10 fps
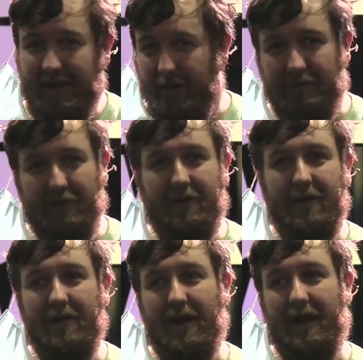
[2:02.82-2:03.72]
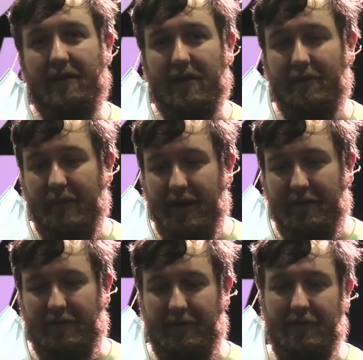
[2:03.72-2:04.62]
it look real good and submit
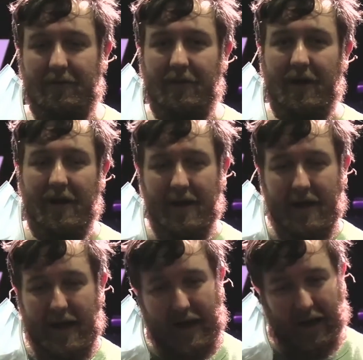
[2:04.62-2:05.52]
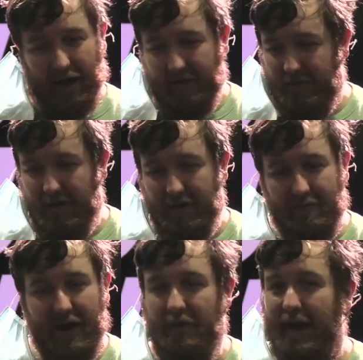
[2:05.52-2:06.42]
it to either
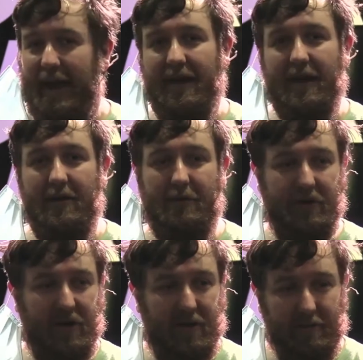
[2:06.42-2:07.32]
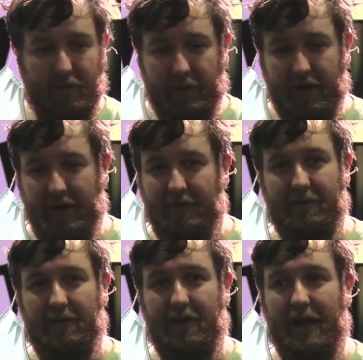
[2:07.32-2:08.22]
me or Hannah, or you can put it
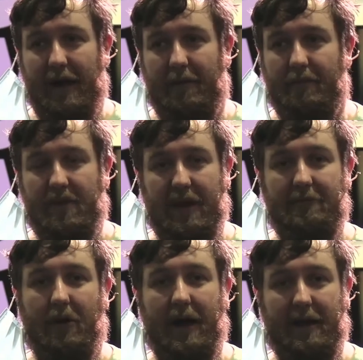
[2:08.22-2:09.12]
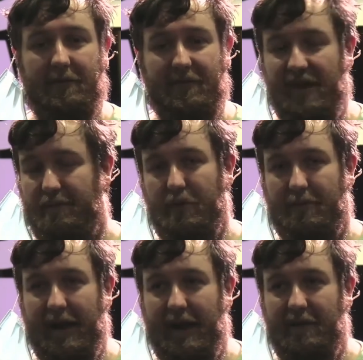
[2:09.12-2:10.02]
into the CY
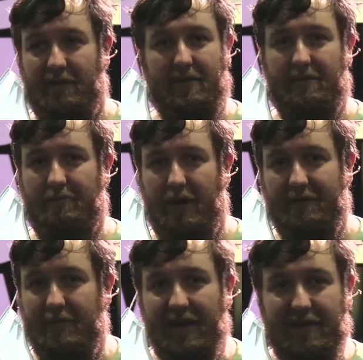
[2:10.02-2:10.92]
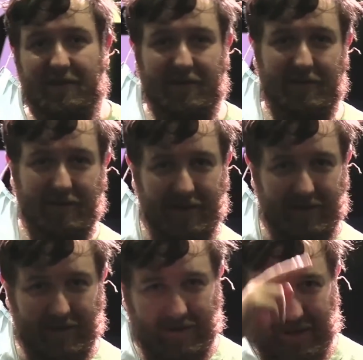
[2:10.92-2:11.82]
Facebook page, just private message it.
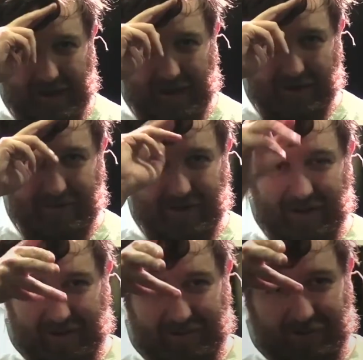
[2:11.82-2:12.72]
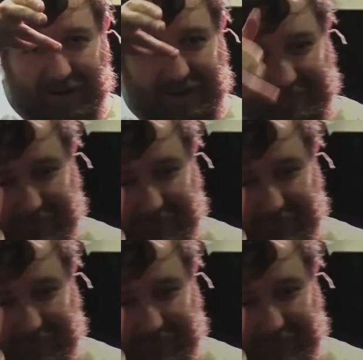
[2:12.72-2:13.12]
And yeah, enjoy.